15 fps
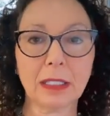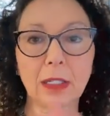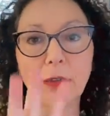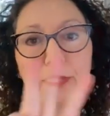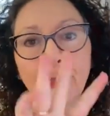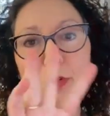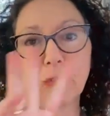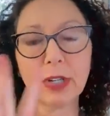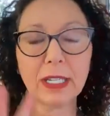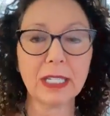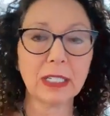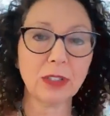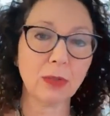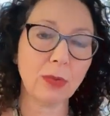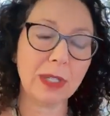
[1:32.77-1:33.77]
So 4
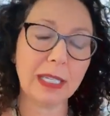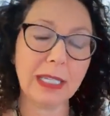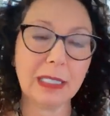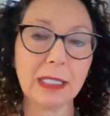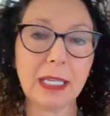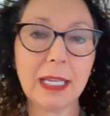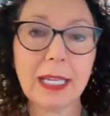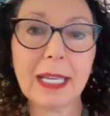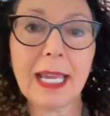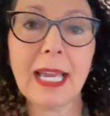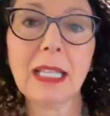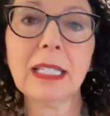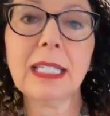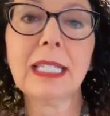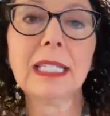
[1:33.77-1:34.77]
E's, 3 E's,
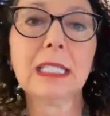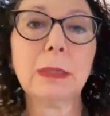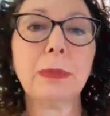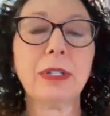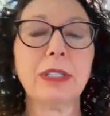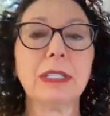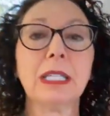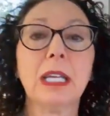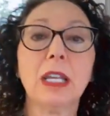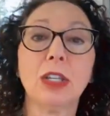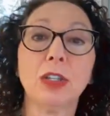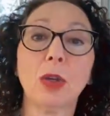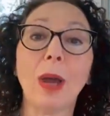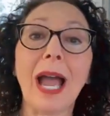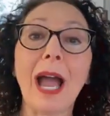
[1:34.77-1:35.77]
elegant experience.
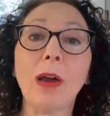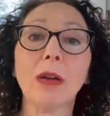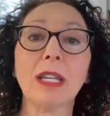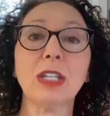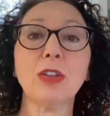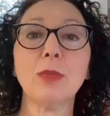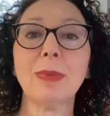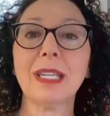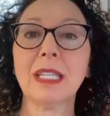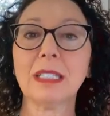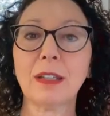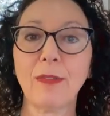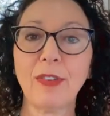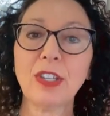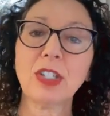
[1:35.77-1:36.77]
So how can you be
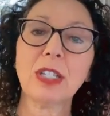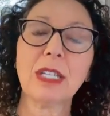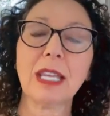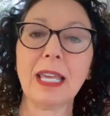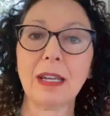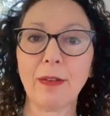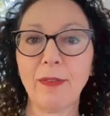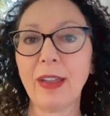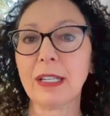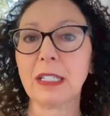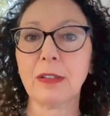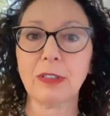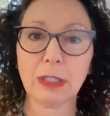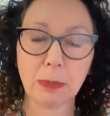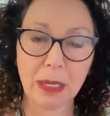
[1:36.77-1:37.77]
as efficient and
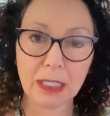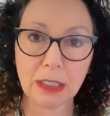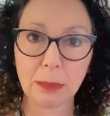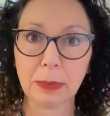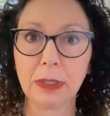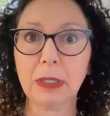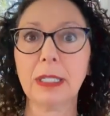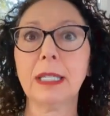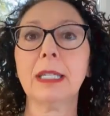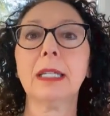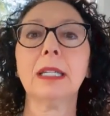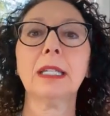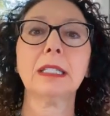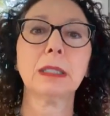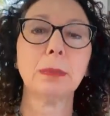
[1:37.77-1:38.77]
effective as possible,
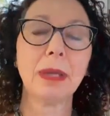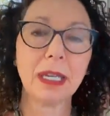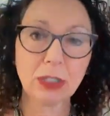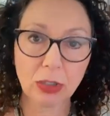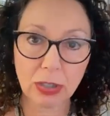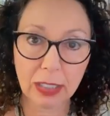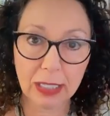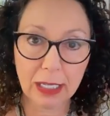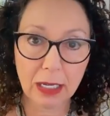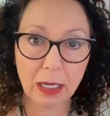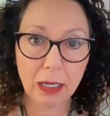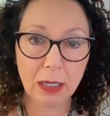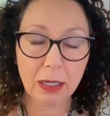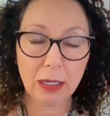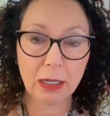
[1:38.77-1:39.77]
especially
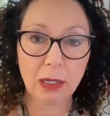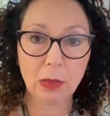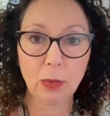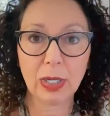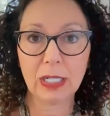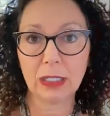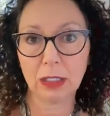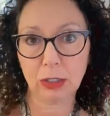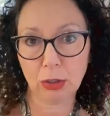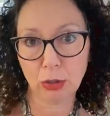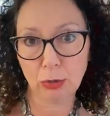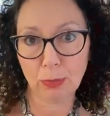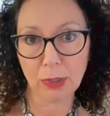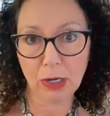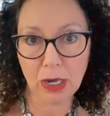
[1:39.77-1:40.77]
when it's a
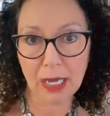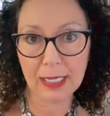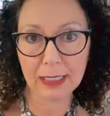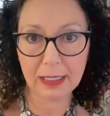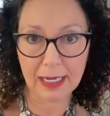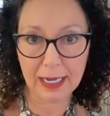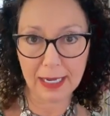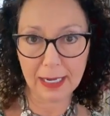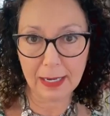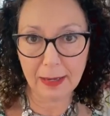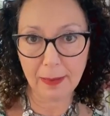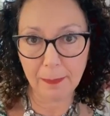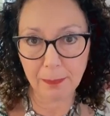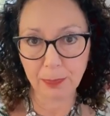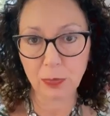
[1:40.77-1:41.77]
super hot day
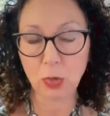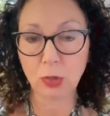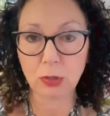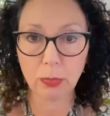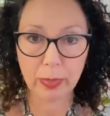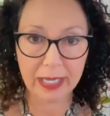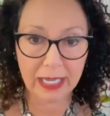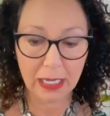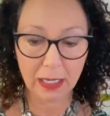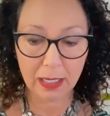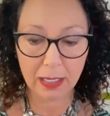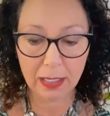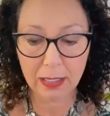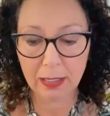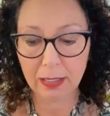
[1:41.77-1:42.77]
or week?